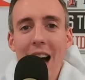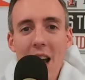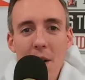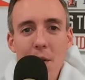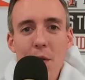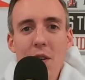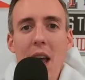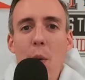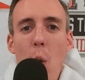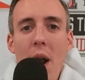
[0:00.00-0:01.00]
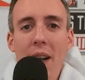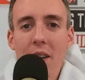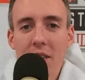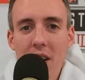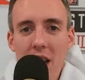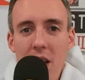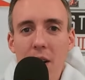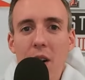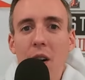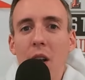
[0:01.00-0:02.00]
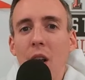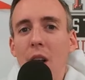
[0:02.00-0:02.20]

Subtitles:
I understand wanting to sit a year,